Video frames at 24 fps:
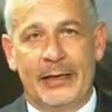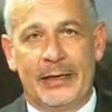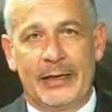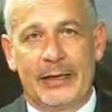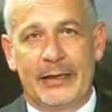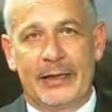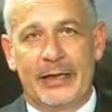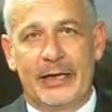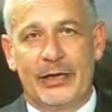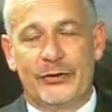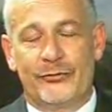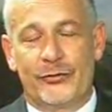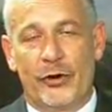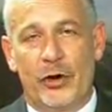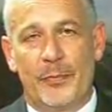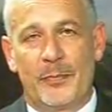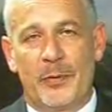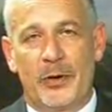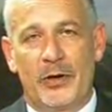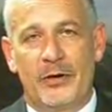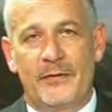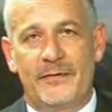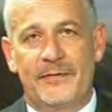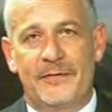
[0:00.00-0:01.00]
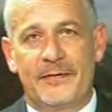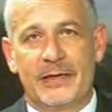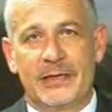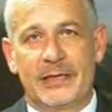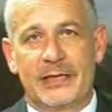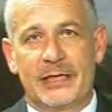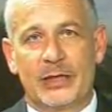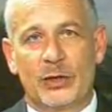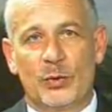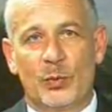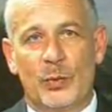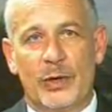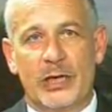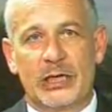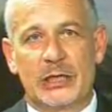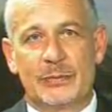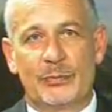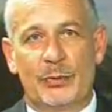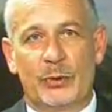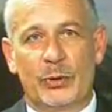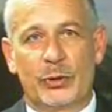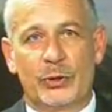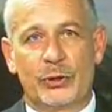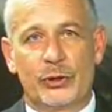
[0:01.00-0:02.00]
The drop-off is at
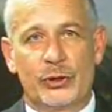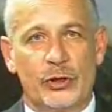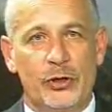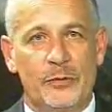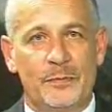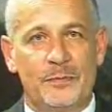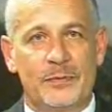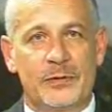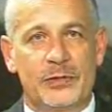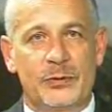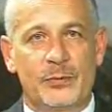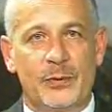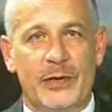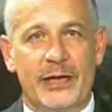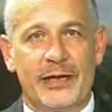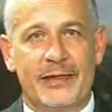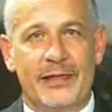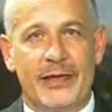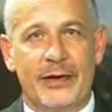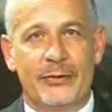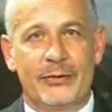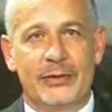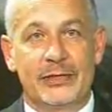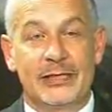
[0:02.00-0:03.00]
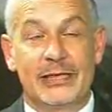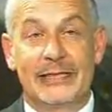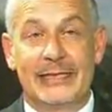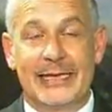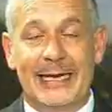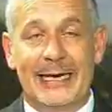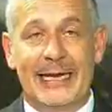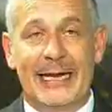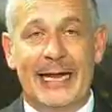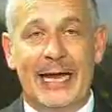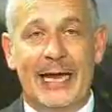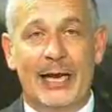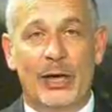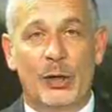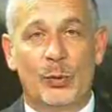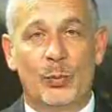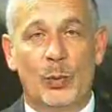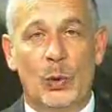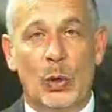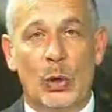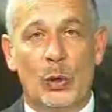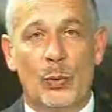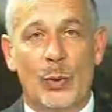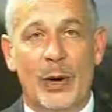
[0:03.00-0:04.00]
Westbrook Shops, where there is a dedicated
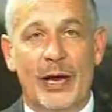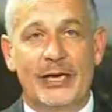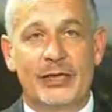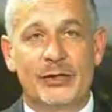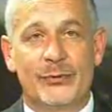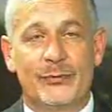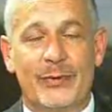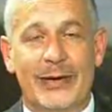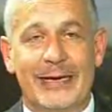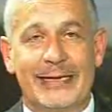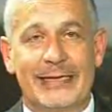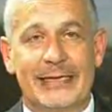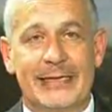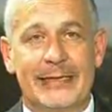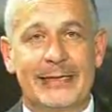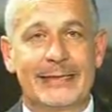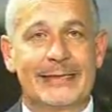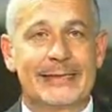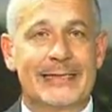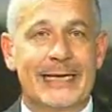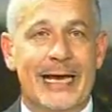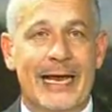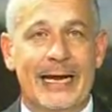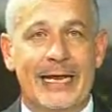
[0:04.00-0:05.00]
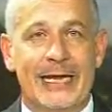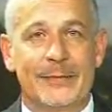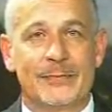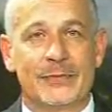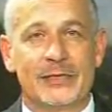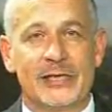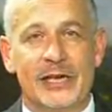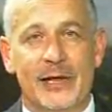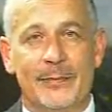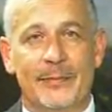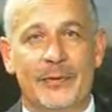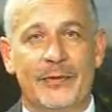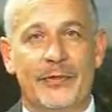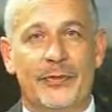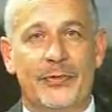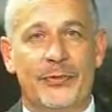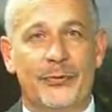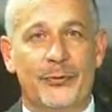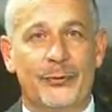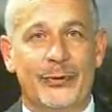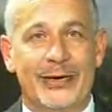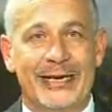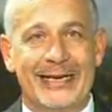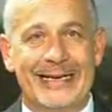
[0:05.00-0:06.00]
walkway direct to the stadium's number
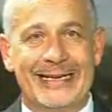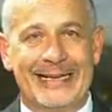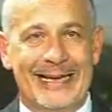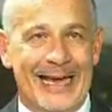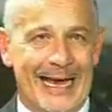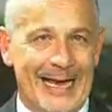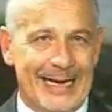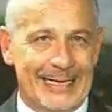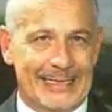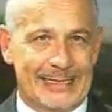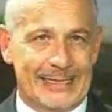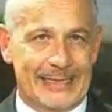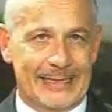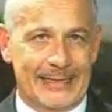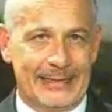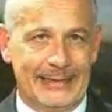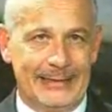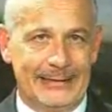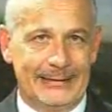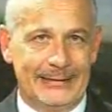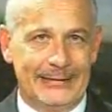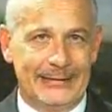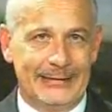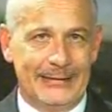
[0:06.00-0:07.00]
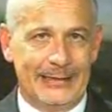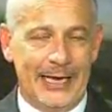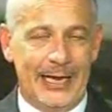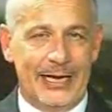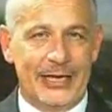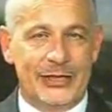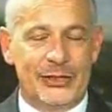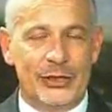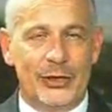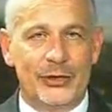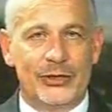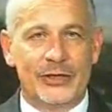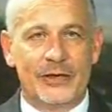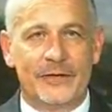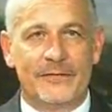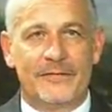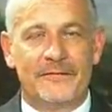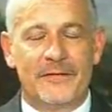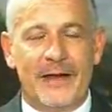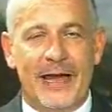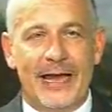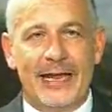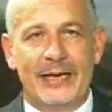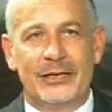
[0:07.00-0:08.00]
3 gate. And he's urging
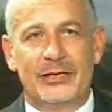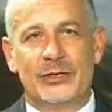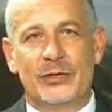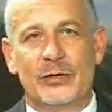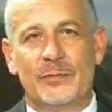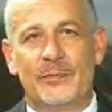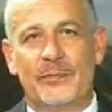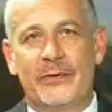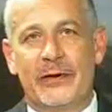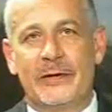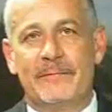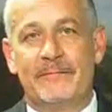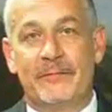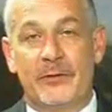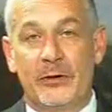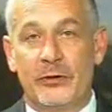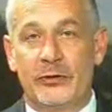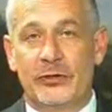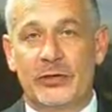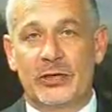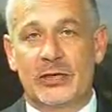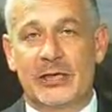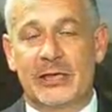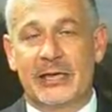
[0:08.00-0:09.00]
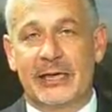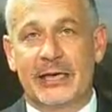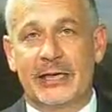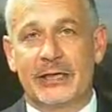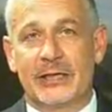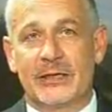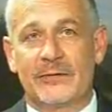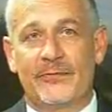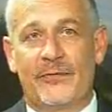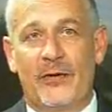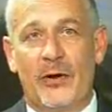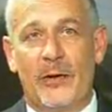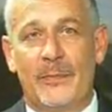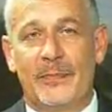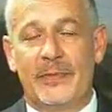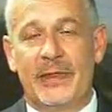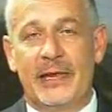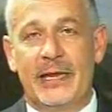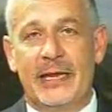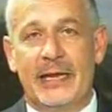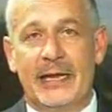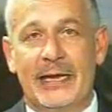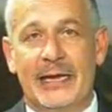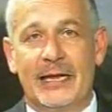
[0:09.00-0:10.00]
fans to pre-purchase tickets from
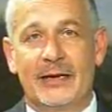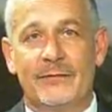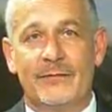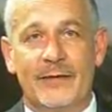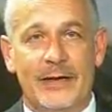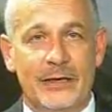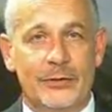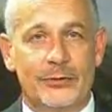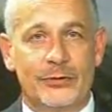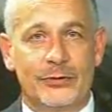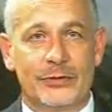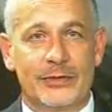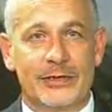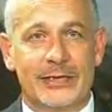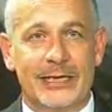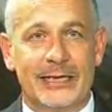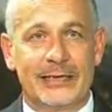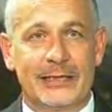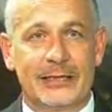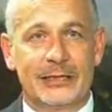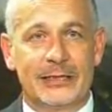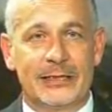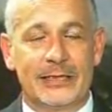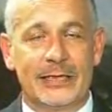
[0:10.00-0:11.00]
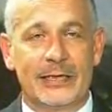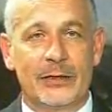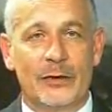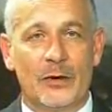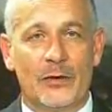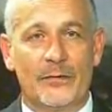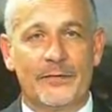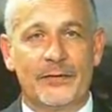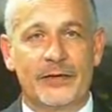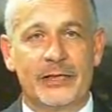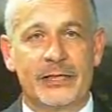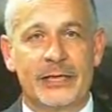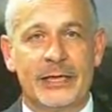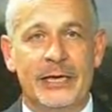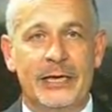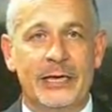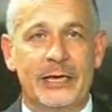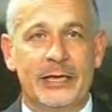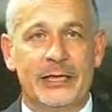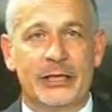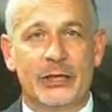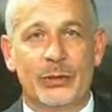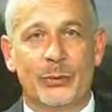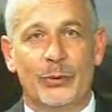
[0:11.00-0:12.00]
the Convention Centre ticket office
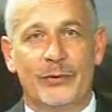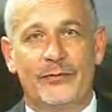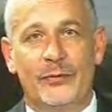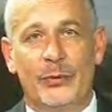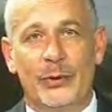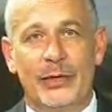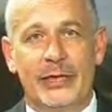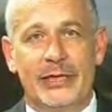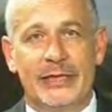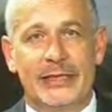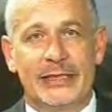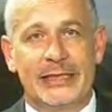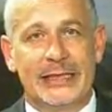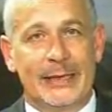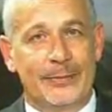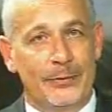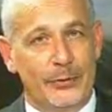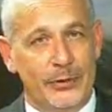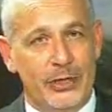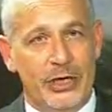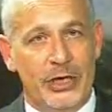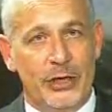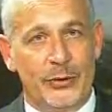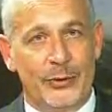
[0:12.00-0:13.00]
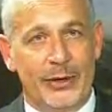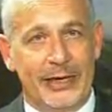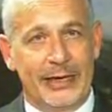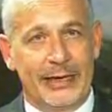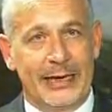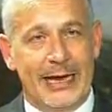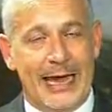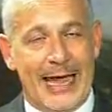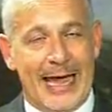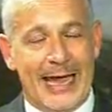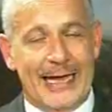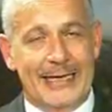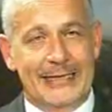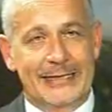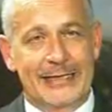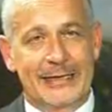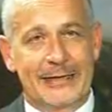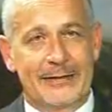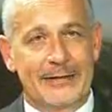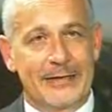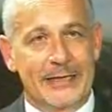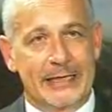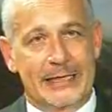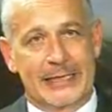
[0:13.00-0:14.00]
to avoid double queuing at
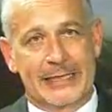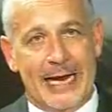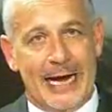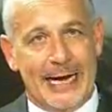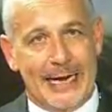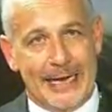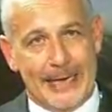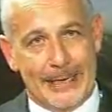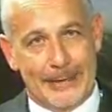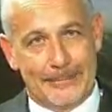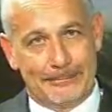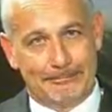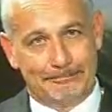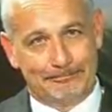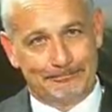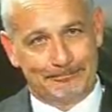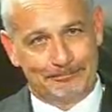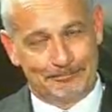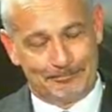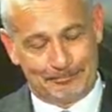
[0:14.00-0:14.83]
the stadium.